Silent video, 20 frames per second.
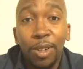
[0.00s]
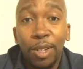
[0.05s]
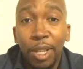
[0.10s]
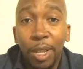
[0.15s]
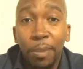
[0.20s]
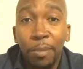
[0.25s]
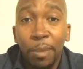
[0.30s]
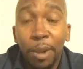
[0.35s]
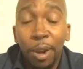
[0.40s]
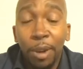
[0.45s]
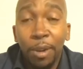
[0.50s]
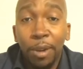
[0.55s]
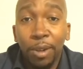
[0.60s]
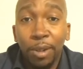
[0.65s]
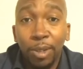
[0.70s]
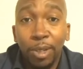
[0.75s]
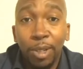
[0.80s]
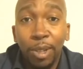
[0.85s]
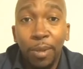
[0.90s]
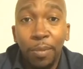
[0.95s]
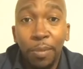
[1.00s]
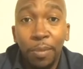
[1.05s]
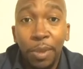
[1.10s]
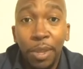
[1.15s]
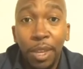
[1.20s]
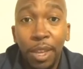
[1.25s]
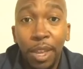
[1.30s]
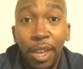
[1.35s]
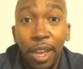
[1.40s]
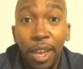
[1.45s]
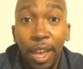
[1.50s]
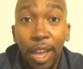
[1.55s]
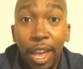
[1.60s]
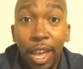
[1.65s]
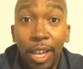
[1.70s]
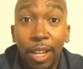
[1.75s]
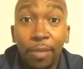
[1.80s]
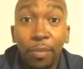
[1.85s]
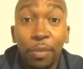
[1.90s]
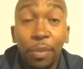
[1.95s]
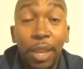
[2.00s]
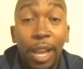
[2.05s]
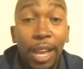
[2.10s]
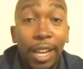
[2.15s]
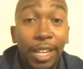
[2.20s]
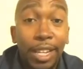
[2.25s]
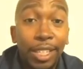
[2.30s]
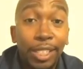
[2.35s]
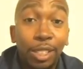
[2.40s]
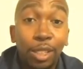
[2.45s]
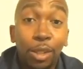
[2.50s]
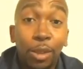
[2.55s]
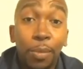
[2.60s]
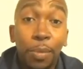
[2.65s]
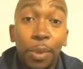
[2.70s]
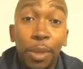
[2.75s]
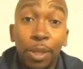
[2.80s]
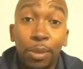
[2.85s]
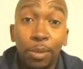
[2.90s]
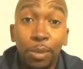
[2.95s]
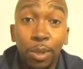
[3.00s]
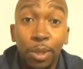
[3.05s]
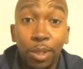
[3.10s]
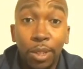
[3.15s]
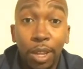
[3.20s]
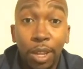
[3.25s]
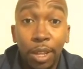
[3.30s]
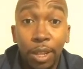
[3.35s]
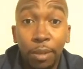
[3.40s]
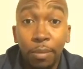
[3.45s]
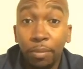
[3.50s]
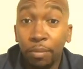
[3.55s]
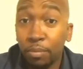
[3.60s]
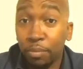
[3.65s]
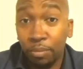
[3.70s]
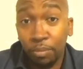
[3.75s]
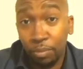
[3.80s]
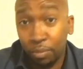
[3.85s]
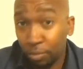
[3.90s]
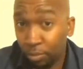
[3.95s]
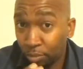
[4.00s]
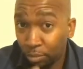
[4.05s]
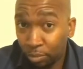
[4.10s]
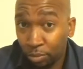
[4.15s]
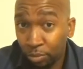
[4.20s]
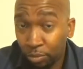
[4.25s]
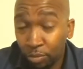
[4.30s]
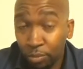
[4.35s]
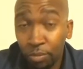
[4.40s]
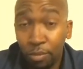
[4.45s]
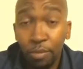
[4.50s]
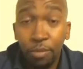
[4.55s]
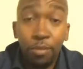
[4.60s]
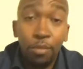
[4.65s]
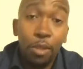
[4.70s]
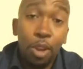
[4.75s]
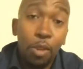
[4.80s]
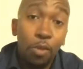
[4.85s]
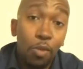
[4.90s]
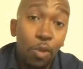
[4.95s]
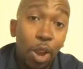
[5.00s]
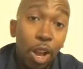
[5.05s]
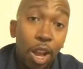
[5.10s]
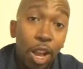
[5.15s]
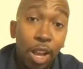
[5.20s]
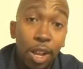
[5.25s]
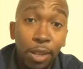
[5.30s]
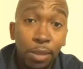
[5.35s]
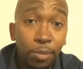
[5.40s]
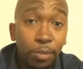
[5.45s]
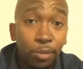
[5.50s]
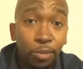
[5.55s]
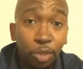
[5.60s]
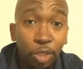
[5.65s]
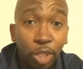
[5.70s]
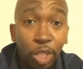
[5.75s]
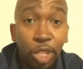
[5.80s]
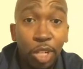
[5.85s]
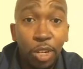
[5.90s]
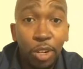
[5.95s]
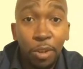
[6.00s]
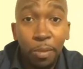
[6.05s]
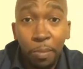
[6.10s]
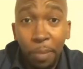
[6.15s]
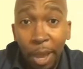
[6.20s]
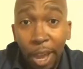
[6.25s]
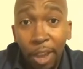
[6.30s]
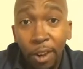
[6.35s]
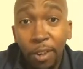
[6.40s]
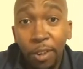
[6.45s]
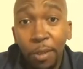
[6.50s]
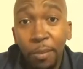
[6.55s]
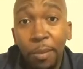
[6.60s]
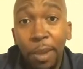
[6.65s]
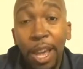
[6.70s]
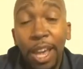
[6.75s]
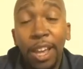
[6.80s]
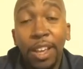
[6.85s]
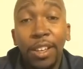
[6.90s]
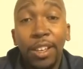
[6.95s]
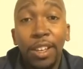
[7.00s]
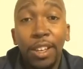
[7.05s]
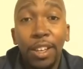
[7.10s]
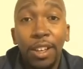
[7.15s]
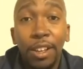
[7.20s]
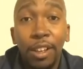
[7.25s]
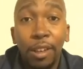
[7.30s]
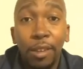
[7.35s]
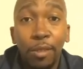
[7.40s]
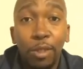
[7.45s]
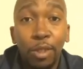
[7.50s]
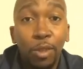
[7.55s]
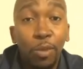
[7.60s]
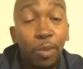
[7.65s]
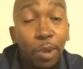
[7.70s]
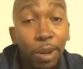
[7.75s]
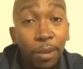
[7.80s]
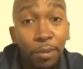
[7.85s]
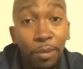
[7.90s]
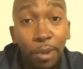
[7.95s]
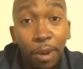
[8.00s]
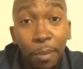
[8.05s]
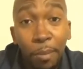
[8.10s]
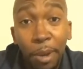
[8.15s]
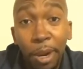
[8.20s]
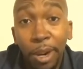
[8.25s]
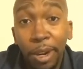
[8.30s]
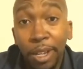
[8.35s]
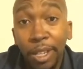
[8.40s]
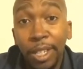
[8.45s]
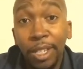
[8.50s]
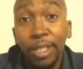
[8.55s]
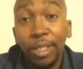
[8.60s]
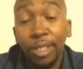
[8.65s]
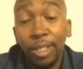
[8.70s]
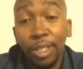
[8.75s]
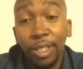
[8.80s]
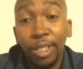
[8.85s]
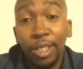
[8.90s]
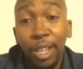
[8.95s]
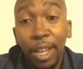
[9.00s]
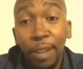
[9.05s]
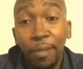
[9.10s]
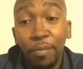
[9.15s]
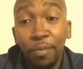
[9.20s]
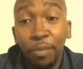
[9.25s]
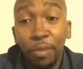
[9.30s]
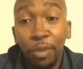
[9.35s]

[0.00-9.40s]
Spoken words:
to get married or so. And I guess so this was a hurrah, cheer, pat on the back. It's a win for Americans that,